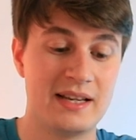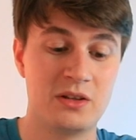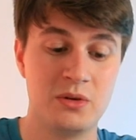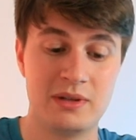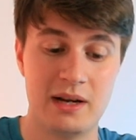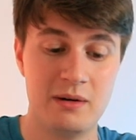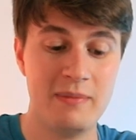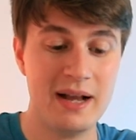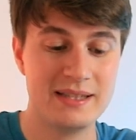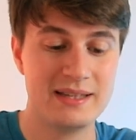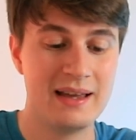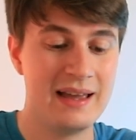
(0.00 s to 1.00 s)
say 2
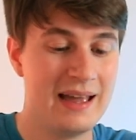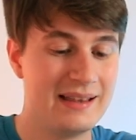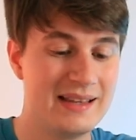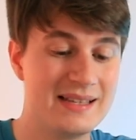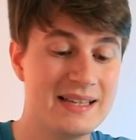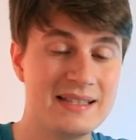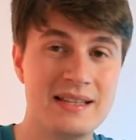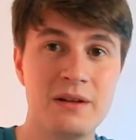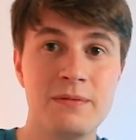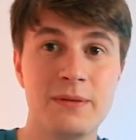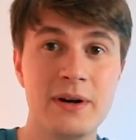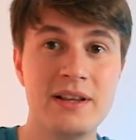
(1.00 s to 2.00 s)
TB, this is still
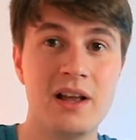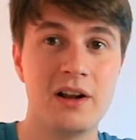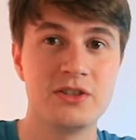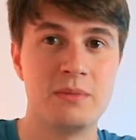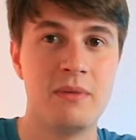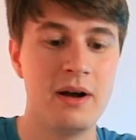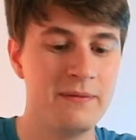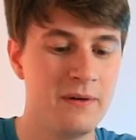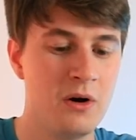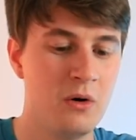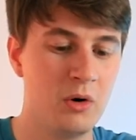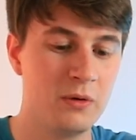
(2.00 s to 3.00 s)
$30 a month
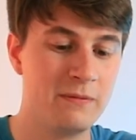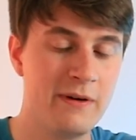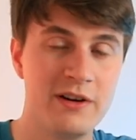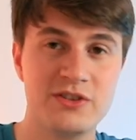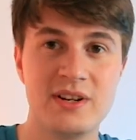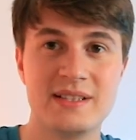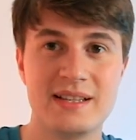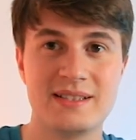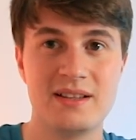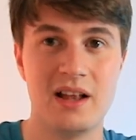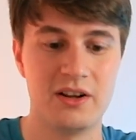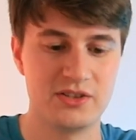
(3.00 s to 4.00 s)
or
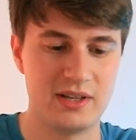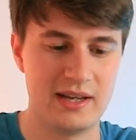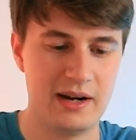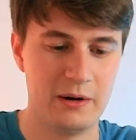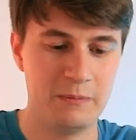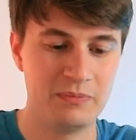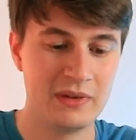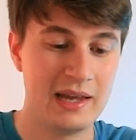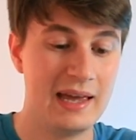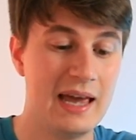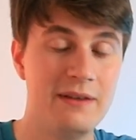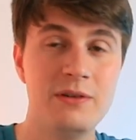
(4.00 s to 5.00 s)
$360 a year.
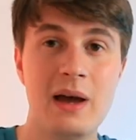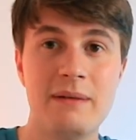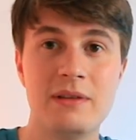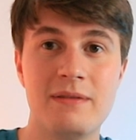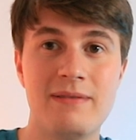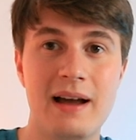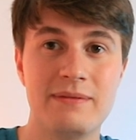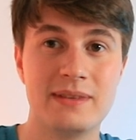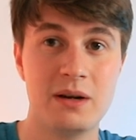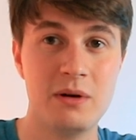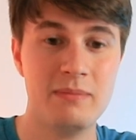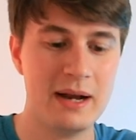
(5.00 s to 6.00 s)
If you have the 5
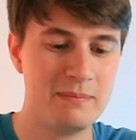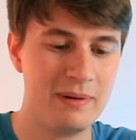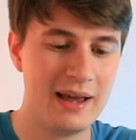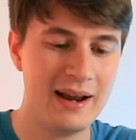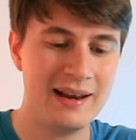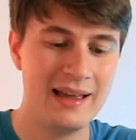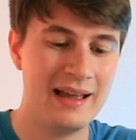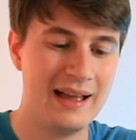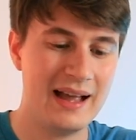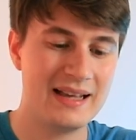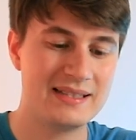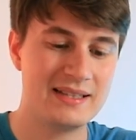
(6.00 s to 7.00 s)
TB plan,
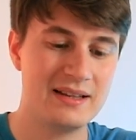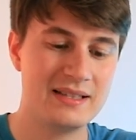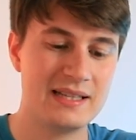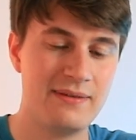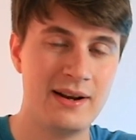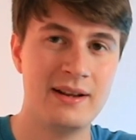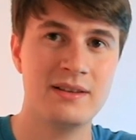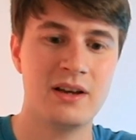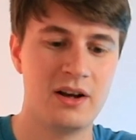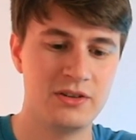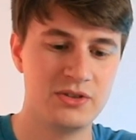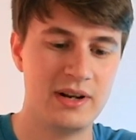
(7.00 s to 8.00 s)
it's still
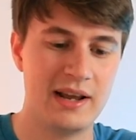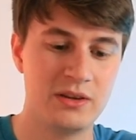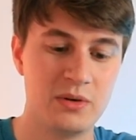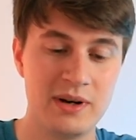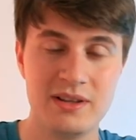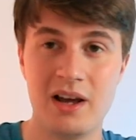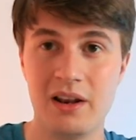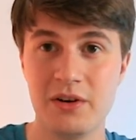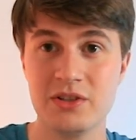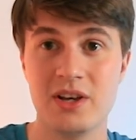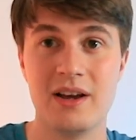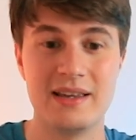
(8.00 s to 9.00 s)

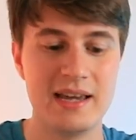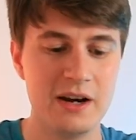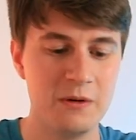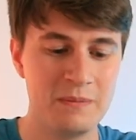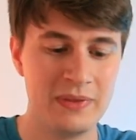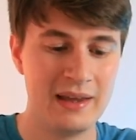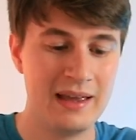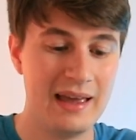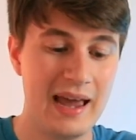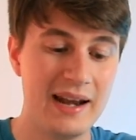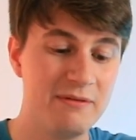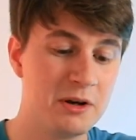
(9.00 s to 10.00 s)
$720 a year.
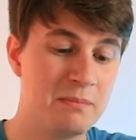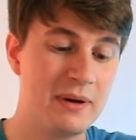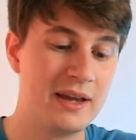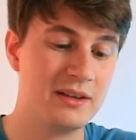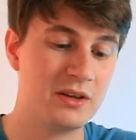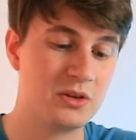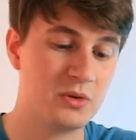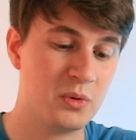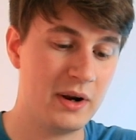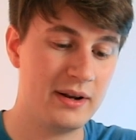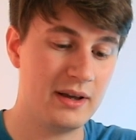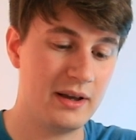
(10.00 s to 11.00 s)
And if you're paying the
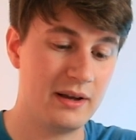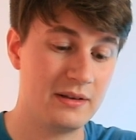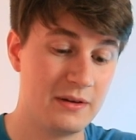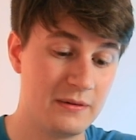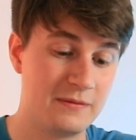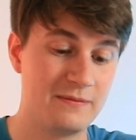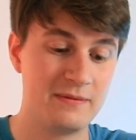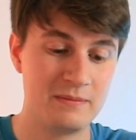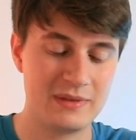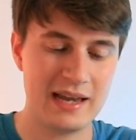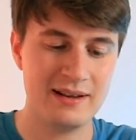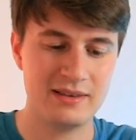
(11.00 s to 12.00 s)
10
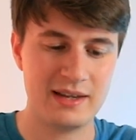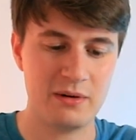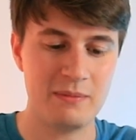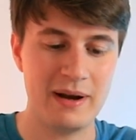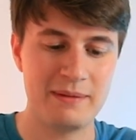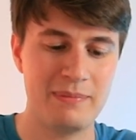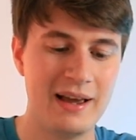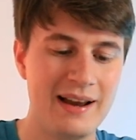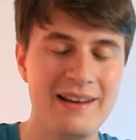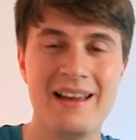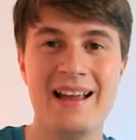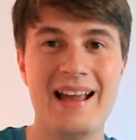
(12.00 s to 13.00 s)
TB
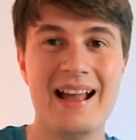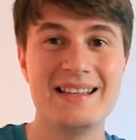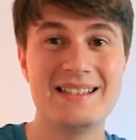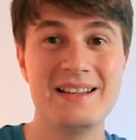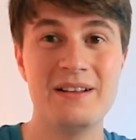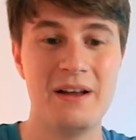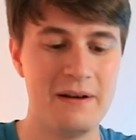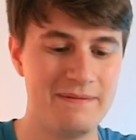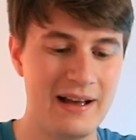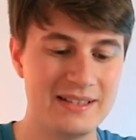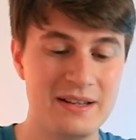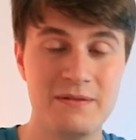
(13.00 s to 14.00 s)
plan, it's still
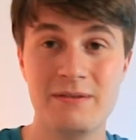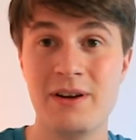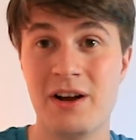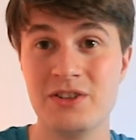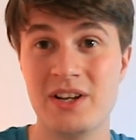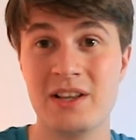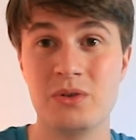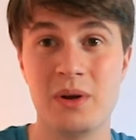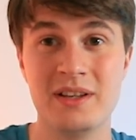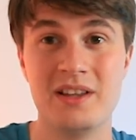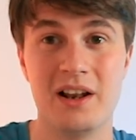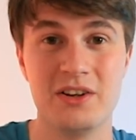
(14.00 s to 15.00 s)

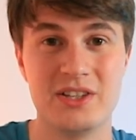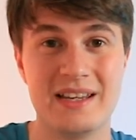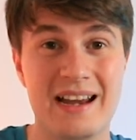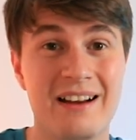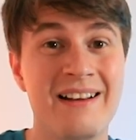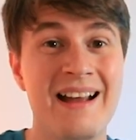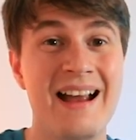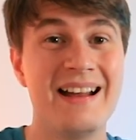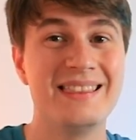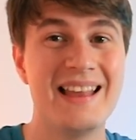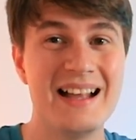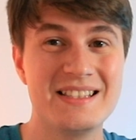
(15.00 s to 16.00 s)
$1,320 a year.
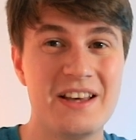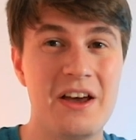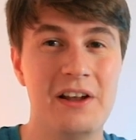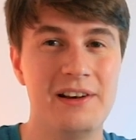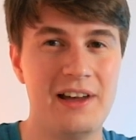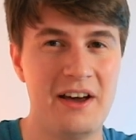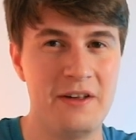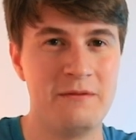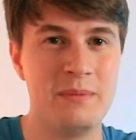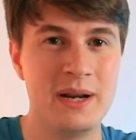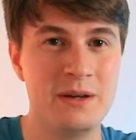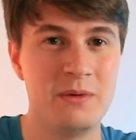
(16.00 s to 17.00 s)
That's a lot
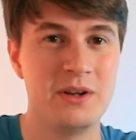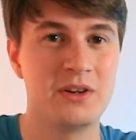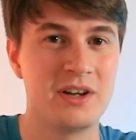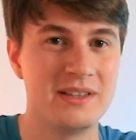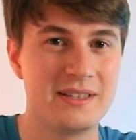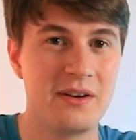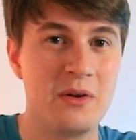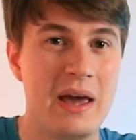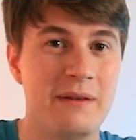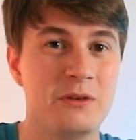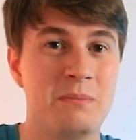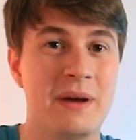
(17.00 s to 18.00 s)
of money when you consider you
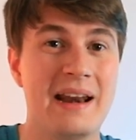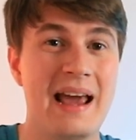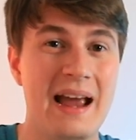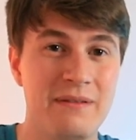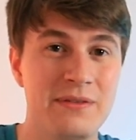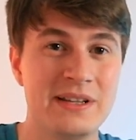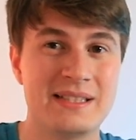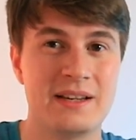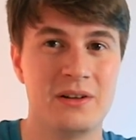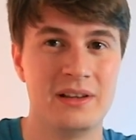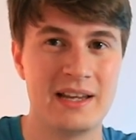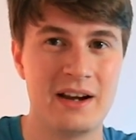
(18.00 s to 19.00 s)
have to pay it every
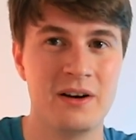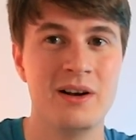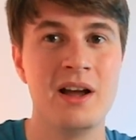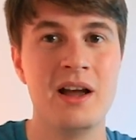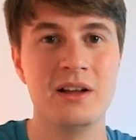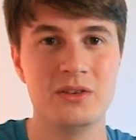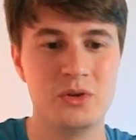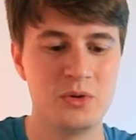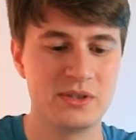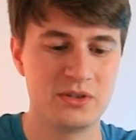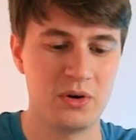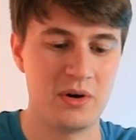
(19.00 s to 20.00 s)
single year to
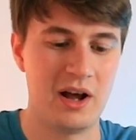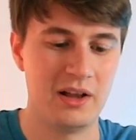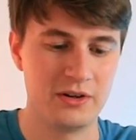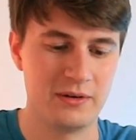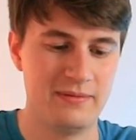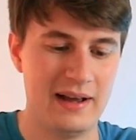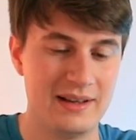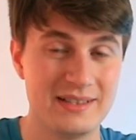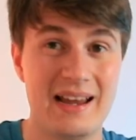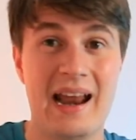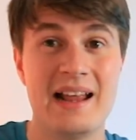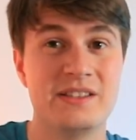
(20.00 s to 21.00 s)
store all your
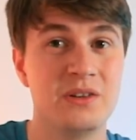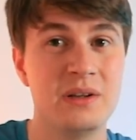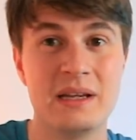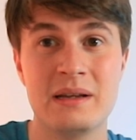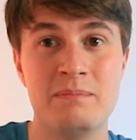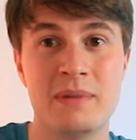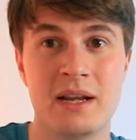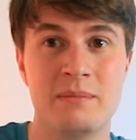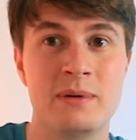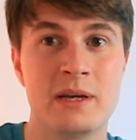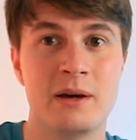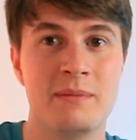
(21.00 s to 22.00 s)
files. And it's only going to be
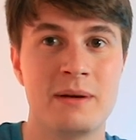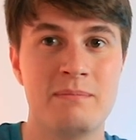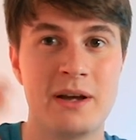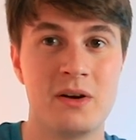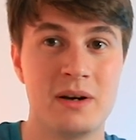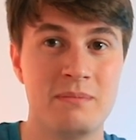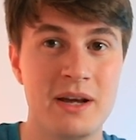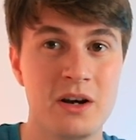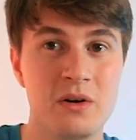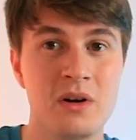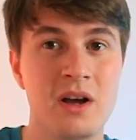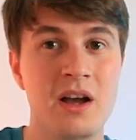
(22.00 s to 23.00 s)
becoming bigger and
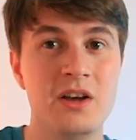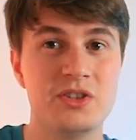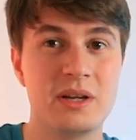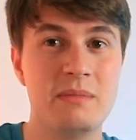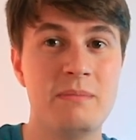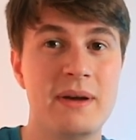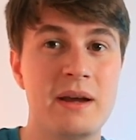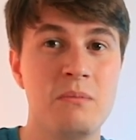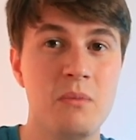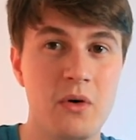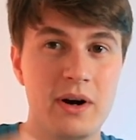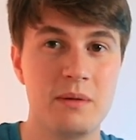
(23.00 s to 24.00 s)
bigger, so you're going to be
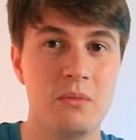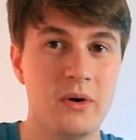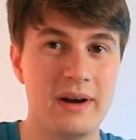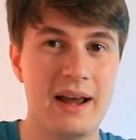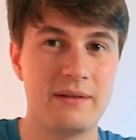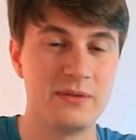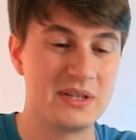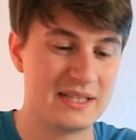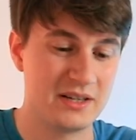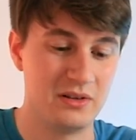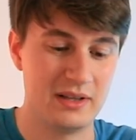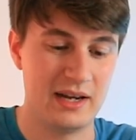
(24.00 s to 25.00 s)
paying more and more every
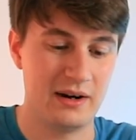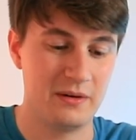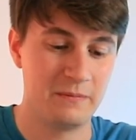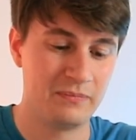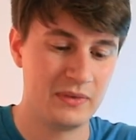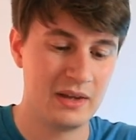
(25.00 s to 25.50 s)
single year.